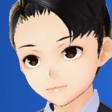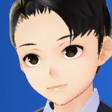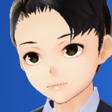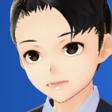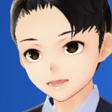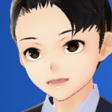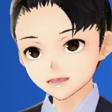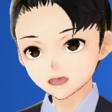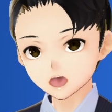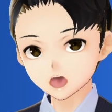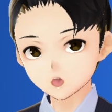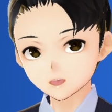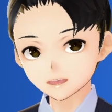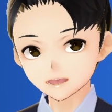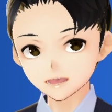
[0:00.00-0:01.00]
Do you know
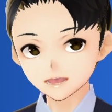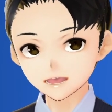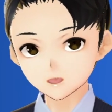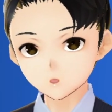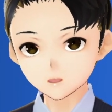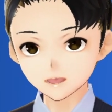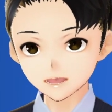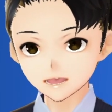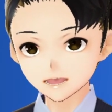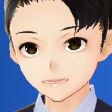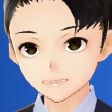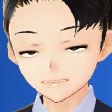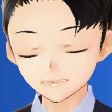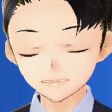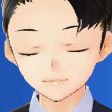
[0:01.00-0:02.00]
where A1 is?